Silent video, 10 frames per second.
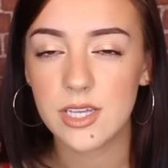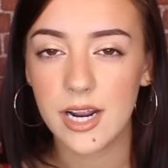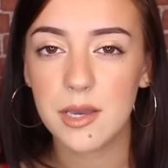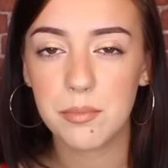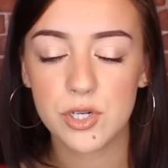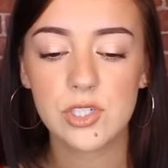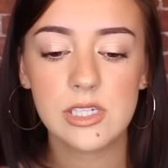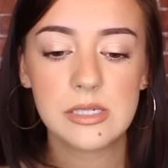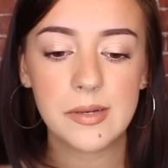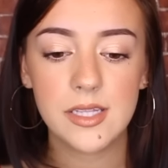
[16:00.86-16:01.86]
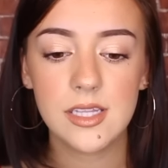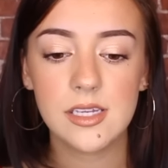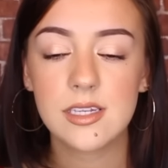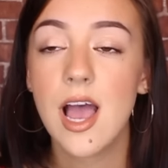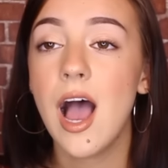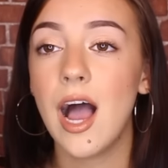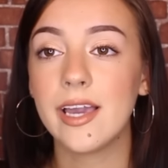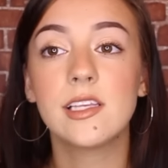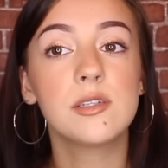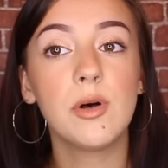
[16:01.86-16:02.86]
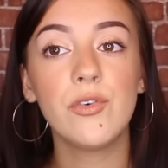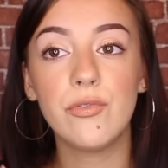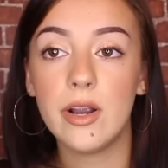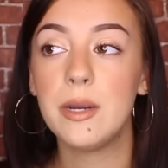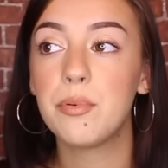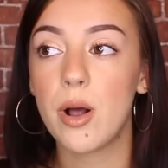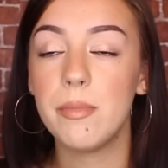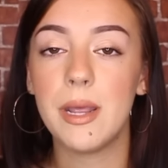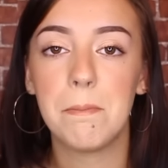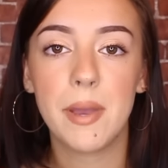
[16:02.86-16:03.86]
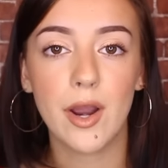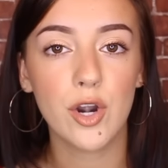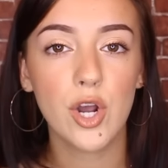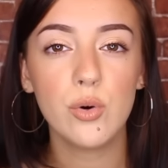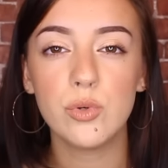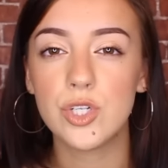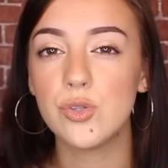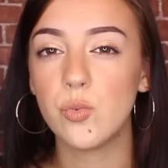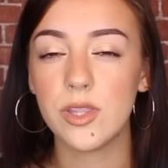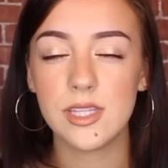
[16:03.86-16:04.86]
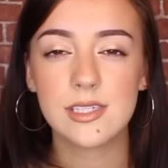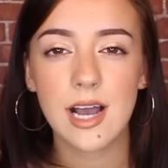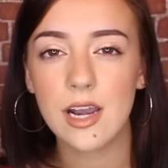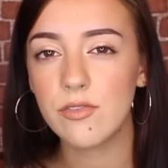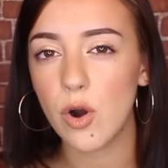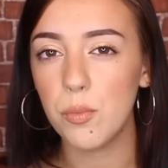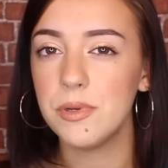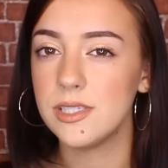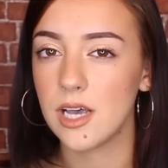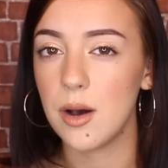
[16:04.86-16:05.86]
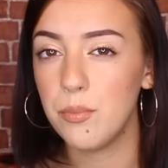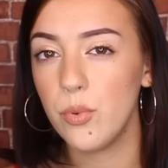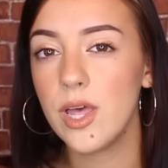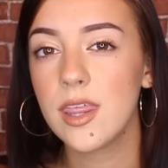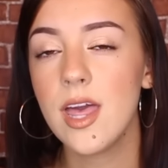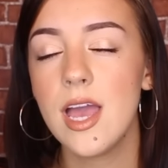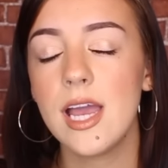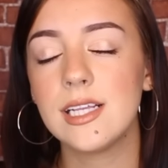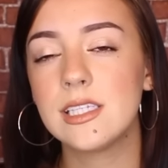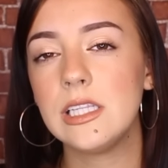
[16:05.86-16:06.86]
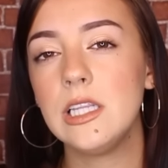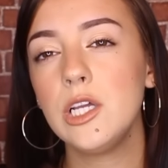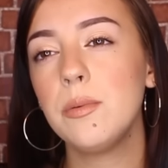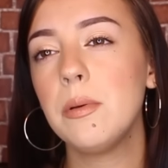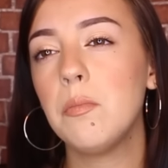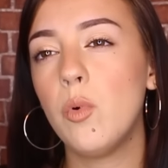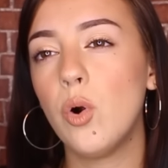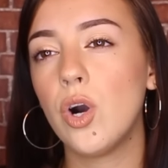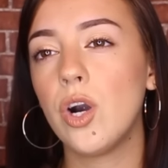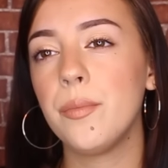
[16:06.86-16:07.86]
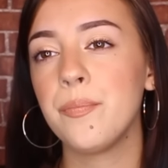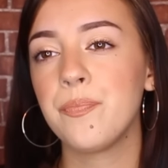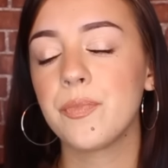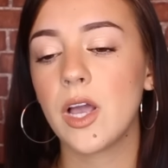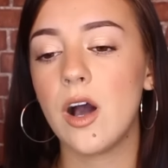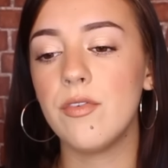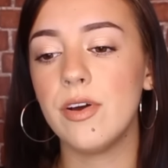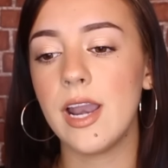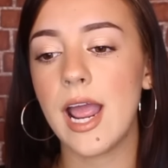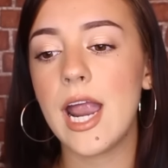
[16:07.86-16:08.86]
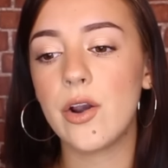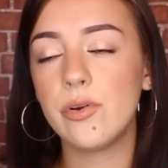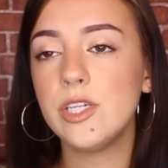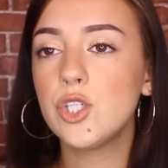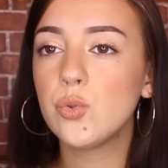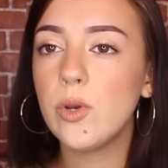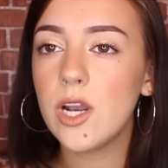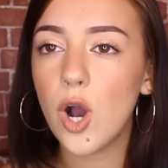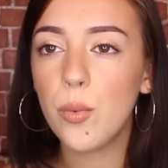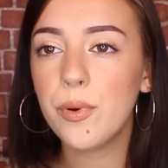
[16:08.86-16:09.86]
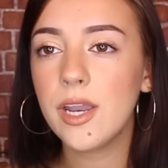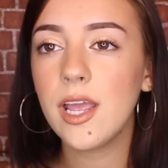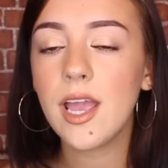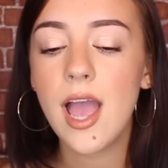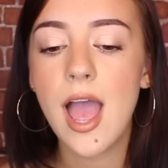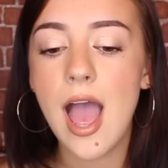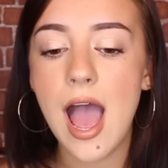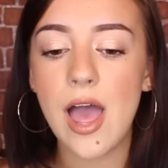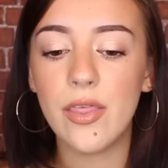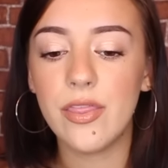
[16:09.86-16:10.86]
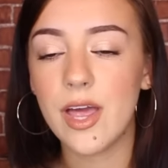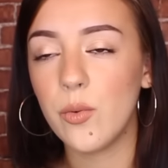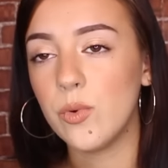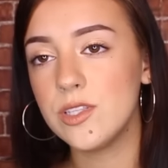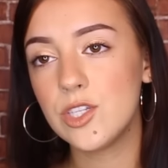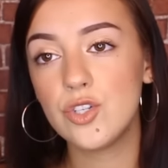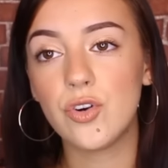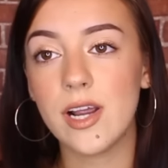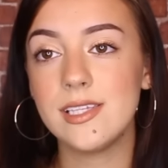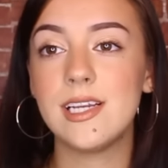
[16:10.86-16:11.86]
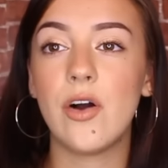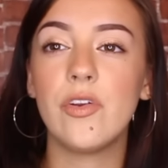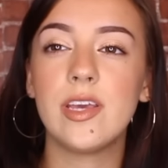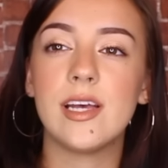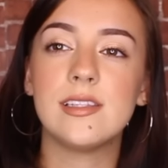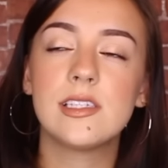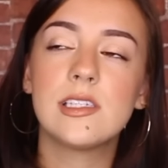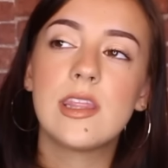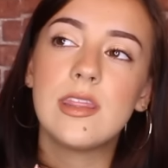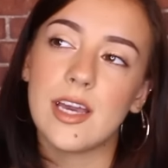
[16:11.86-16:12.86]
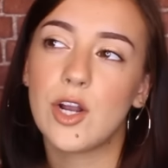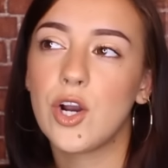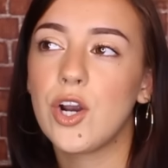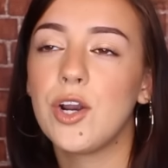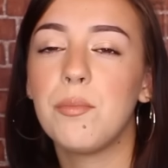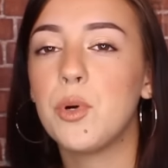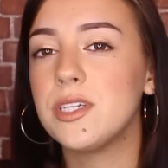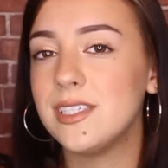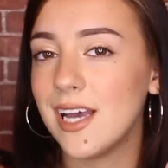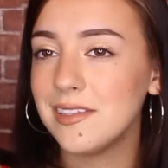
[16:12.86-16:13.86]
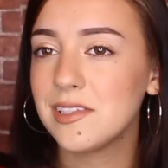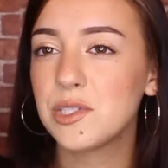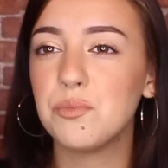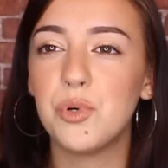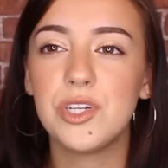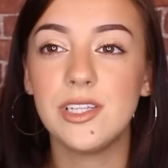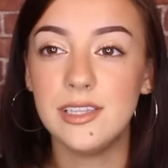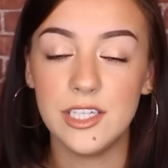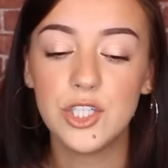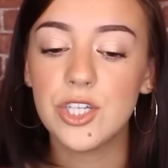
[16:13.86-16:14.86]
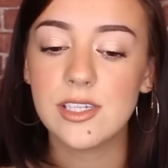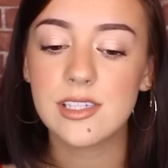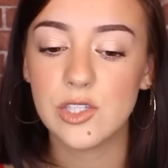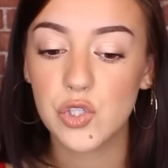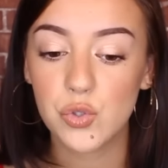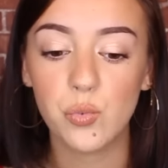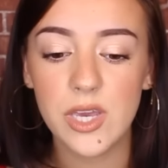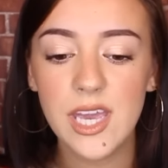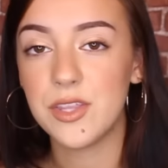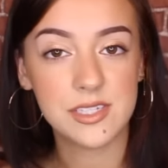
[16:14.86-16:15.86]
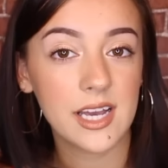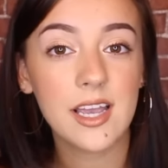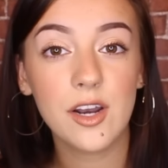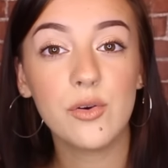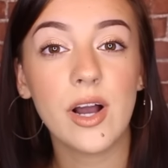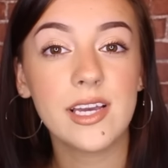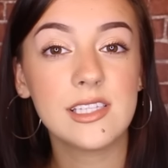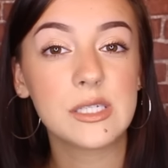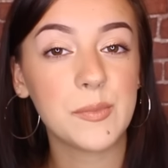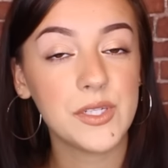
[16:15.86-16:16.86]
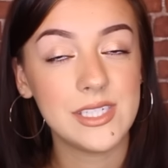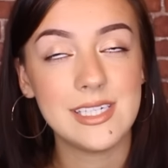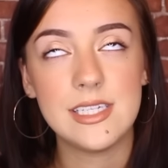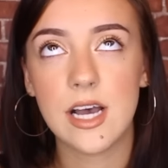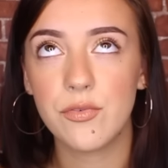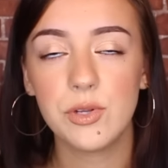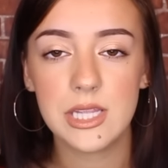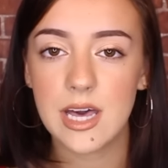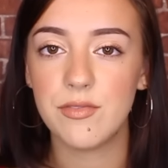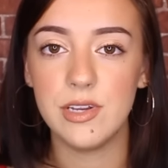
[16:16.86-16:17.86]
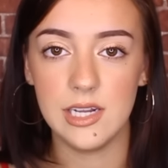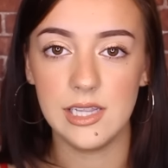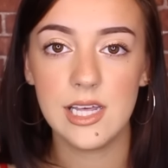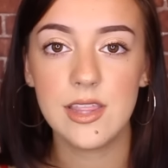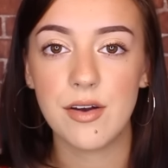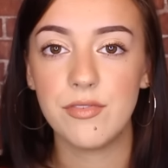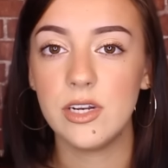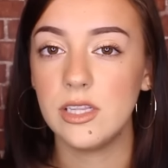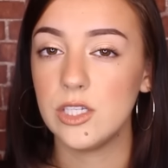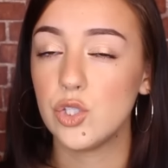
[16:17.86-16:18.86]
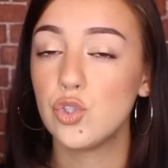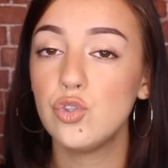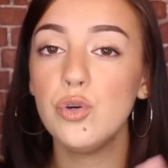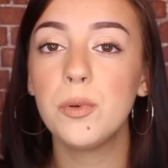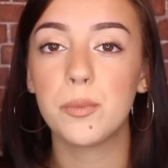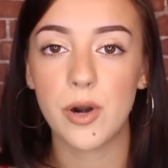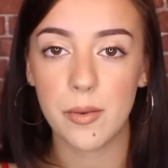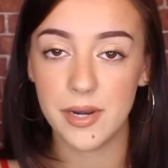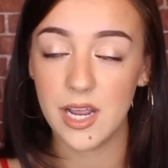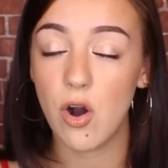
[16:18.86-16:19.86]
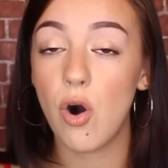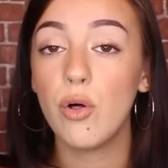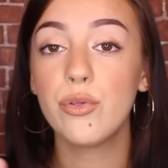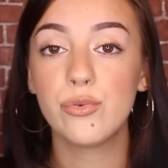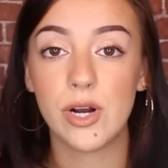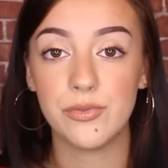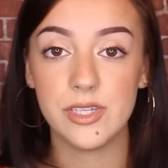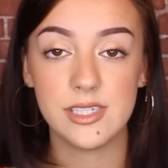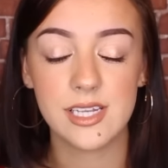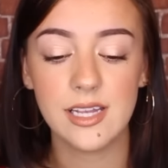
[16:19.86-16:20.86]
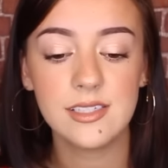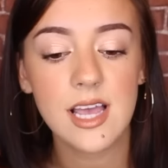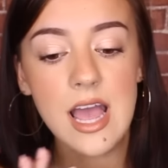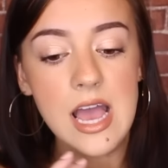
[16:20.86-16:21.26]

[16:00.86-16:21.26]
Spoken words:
that I can personally smell in this, I can smell a very prominent pear note, which is what this kind of opens up with. It's a little bit more of an airy sweet opening, and then once it dries down, it gets thicker, more dense, more delicious and sweet. The second note I can smell is definitely that vanilla. That vanilla is super prominent all throughout this scent,